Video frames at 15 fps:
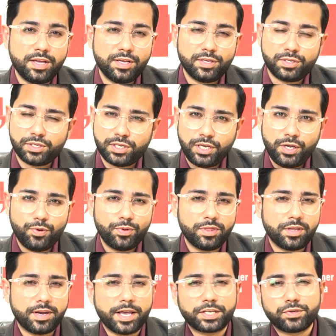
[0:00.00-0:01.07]
See you in
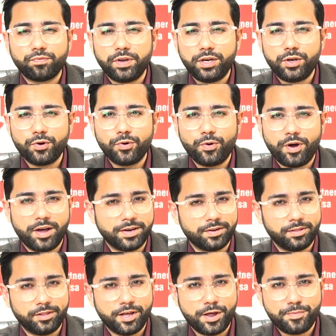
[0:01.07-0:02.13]
the next video. Until
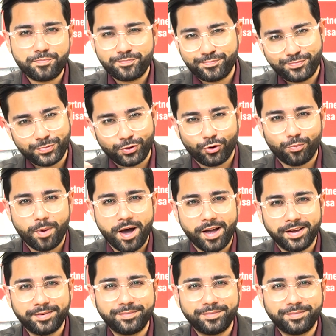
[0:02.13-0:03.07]
then, goodbye.